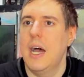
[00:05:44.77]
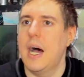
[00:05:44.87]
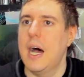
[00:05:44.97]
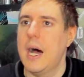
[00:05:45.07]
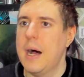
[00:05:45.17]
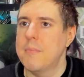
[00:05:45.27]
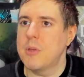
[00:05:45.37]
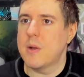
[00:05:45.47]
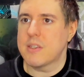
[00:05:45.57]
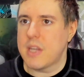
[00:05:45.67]
You
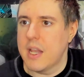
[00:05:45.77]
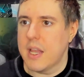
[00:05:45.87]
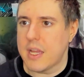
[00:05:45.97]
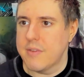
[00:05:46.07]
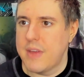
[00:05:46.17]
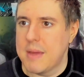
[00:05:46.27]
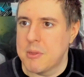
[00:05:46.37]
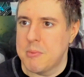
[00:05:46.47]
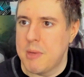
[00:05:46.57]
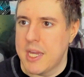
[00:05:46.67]
know, as kind of like a
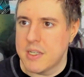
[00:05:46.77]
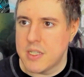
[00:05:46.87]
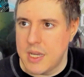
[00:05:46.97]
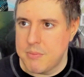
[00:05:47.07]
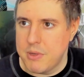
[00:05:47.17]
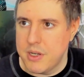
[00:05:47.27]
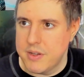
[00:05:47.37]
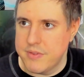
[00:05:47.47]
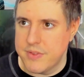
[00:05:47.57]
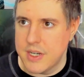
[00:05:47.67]
family man type
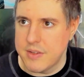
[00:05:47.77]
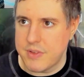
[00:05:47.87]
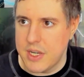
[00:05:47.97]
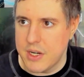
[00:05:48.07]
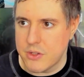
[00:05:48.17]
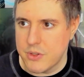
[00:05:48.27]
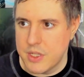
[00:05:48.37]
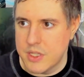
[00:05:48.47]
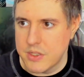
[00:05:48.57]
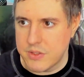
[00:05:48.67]
of character
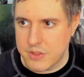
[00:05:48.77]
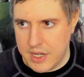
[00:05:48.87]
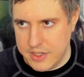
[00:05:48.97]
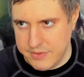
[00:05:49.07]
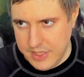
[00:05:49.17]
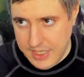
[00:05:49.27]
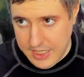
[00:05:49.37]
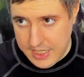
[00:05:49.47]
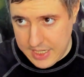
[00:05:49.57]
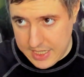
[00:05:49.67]
in this kind
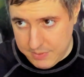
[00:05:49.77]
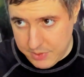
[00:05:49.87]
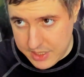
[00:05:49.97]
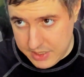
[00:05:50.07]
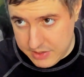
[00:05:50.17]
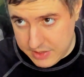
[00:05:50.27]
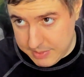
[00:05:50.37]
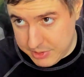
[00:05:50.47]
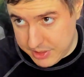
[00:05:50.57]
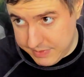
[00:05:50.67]
of one of these
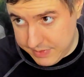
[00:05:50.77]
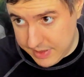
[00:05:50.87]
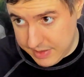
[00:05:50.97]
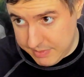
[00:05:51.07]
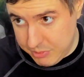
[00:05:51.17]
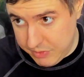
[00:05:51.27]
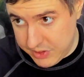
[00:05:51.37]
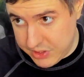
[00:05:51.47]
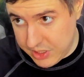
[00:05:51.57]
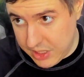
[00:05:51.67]
types of
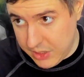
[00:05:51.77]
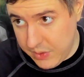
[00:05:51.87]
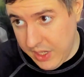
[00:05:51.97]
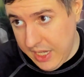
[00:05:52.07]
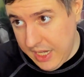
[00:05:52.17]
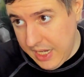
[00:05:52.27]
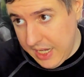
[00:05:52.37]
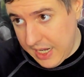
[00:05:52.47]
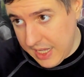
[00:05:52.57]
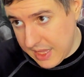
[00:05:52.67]
movies. So
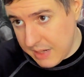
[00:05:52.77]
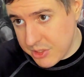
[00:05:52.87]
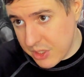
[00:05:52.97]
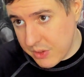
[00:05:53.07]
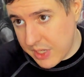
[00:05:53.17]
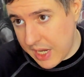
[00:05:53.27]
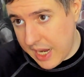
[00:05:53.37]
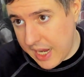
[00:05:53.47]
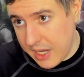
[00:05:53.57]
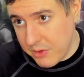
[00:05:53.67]
I thought it was
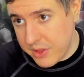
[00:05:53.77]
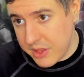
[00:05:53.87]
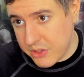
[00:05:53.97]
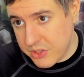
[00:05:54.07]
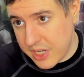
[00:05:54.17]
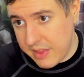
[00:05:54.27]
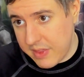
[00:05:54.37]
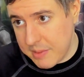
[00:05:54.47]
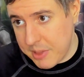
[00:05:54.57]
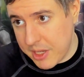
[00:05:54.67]
okay. I don't think there's
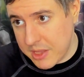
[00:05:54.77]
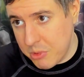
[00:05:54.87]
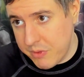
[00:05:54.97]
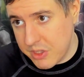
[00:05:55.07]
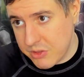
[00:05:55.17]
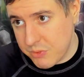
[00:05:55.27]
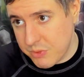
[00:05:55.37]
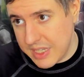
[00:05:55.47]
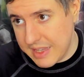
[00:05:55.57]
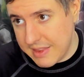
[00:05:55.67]
anything about the movie that's
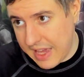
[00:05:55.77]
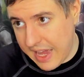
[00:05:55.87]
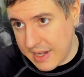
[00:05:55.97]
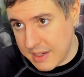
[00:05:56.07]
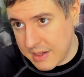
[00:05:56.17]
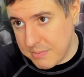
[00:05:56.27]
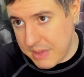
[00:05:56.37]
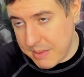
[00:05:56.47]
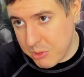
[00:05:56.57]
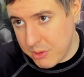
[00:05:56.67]
really that
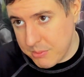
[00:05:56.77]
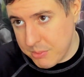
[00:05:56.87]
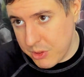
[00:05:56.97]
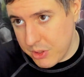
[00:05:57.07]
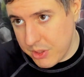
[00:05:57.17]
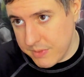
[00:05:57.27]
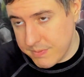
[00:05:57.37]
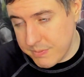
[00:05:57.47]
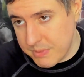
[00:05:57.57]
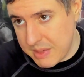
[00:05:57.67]

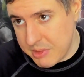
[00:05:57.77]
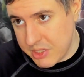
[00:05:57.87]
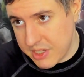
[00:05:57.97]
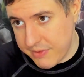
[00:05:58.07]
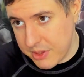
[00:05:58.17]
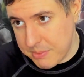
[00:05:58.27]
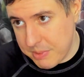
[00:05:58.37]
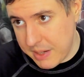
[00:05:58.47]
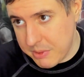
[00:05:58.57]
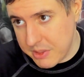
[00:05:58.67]
memorable. Maybe the stuff with the
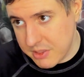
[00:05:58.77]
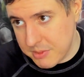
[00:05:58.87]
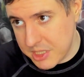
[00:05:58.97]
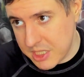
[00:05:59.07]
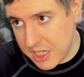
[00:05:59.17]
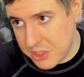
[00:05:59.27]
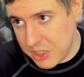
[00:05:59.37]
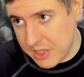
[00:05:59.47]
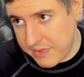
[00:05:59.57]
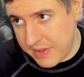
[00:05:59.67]
penguin is a little bit
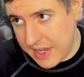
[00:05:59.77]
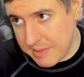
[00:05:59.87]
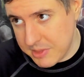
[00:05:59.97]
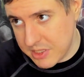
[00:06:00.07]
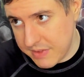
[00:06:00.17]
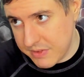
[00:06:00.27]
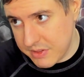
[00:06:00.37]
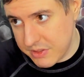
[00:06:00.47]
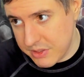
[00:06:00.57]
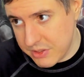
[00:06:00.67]
touching. The family stuff
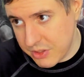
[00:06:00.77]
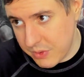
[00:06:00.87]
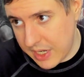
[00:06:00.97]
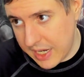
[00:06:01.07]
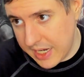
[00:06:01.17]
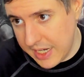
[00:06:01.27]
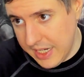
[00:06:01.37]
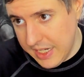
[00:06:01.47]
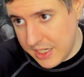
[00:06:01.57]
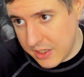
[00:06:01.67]
is okay,
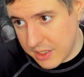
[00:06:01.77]
you know, a